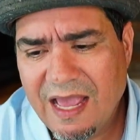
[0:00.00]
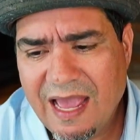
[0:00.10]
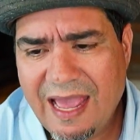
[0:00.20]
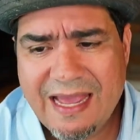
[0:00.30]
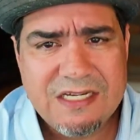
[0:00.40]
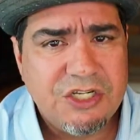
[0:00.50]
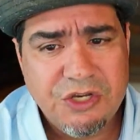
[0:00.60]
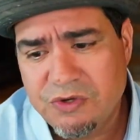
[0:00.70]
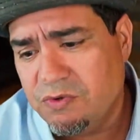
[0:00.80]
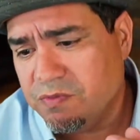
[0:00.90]
and
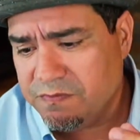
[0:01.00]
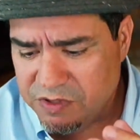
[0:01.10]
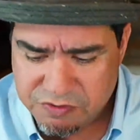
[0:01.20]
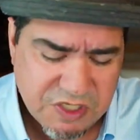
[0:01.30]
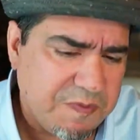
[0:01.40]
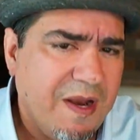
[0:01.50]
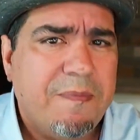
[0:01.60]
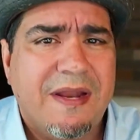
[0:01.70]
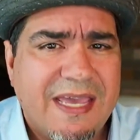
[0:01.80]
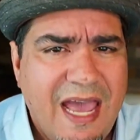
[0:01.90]
you spin up
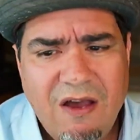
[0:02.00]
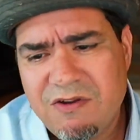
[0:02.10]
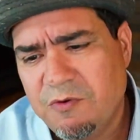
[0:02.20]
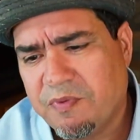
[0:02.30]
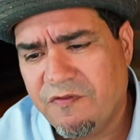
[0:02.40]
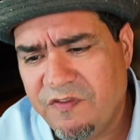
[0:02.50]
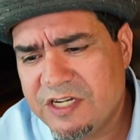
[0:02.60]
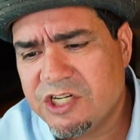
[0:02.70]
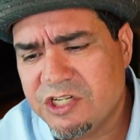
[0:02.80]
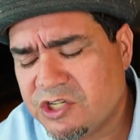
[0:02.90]
an account, you
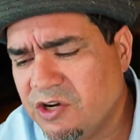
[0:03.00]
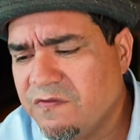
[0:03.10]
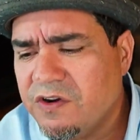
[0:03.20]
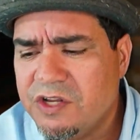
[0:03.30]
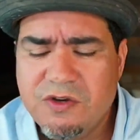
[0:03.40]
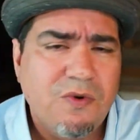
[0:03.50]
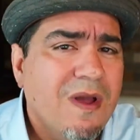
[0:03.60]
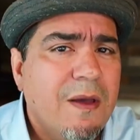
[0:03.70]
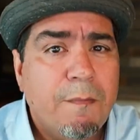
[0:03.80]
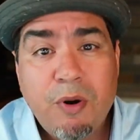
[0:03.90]
provision a server, you
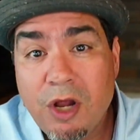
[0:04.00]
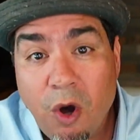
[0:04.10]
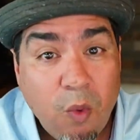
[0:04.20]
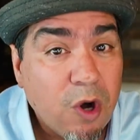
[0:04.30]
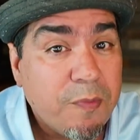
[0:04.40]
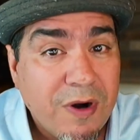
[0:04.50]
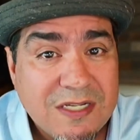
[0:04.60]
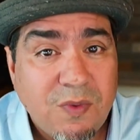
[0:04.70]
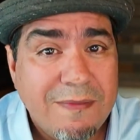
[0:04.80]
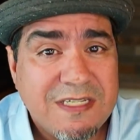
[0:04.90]
put a
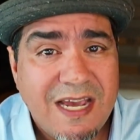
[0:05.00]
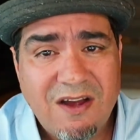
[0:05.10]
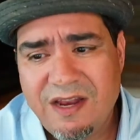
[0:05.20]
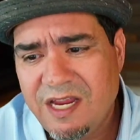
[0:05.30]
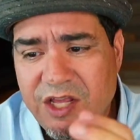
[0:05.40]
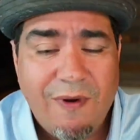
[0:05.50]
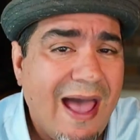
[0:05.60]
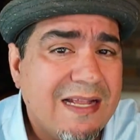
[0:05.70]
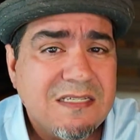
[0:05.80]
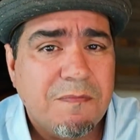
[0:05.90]
WordPress website on it, you
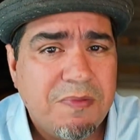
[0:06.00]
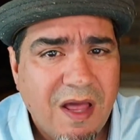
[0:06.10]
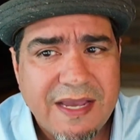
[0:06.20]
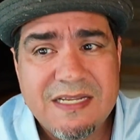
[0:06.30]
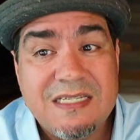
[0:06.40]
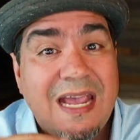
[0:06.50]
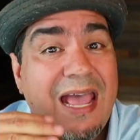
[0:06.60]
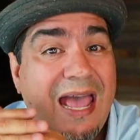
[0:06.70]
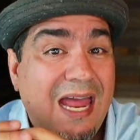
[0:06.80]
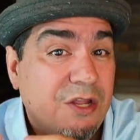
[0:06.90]
add some plugins,
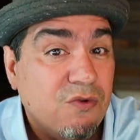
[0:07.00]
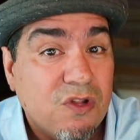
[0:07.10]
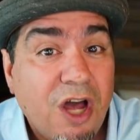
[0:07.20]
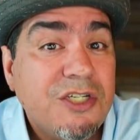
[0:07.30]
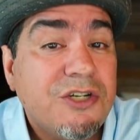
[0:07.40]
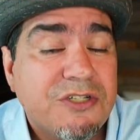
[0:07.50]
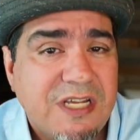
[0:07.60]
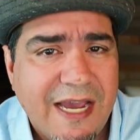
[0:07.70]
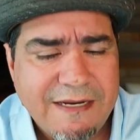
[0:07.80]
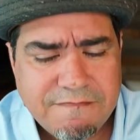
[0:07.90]
and you launch your
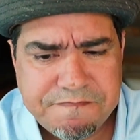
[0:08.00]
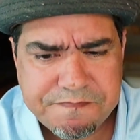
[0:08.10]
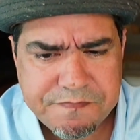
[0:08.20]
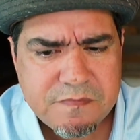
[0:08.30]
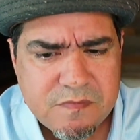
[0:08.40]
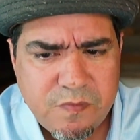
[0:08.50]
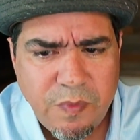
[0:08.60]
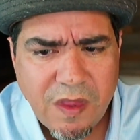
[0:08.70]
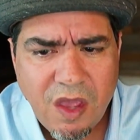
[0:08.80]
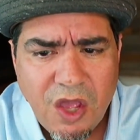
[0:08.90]
site,
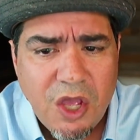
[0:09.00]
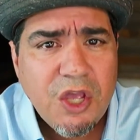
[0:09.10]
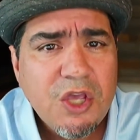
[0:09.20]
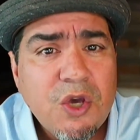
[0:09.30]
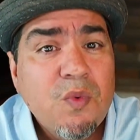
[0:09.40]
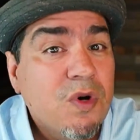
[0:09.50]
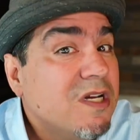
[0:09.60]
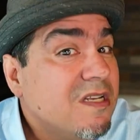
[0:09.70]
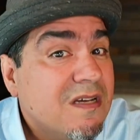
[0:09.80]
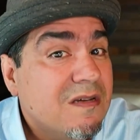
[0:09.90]
you
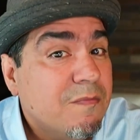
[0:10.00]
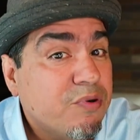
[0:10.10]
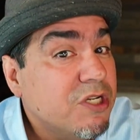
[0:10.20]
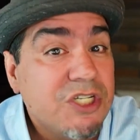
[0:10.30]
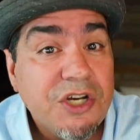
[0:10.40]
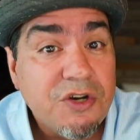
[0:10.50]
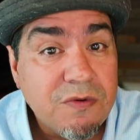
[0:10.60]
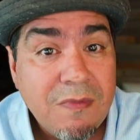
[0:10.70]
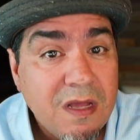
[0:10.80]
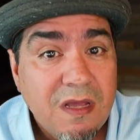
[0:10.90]
would
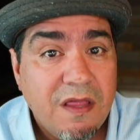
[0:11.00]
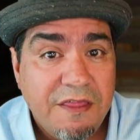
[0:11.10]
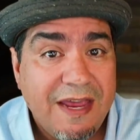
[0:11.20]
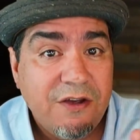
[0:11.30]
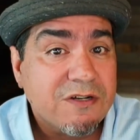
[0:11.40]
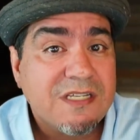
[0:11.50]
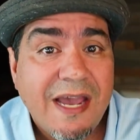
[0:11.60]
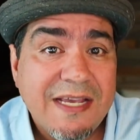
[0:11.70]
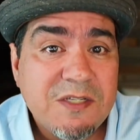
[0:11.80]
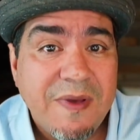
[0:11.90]
presume that your
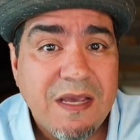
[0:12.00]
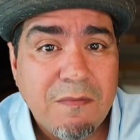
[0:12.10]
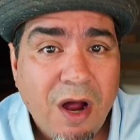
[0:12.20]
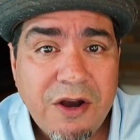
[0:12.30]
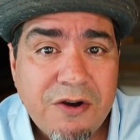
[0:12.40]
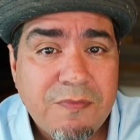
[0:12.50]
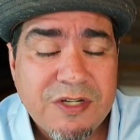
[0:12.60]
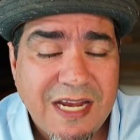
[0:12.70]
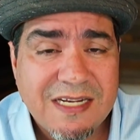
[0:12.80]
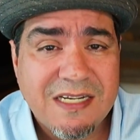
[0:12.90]
site is being monitored and
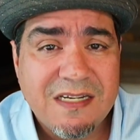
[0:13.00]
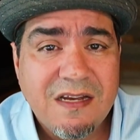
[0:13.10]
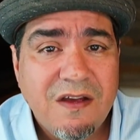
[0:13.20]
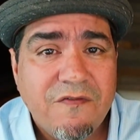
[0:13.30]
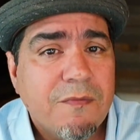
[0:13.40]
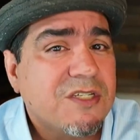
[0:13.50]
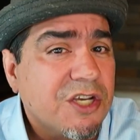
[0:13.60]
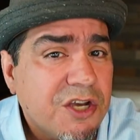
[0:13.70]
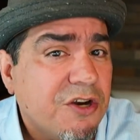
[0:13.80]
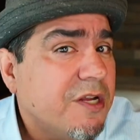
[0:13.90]
protected from a
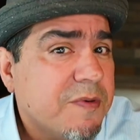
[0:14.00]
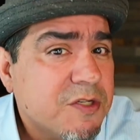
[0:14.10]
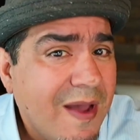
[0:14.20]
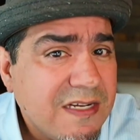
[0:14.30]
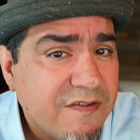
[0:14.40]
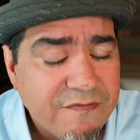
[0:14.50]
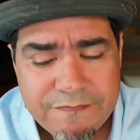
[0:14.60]
security perspective.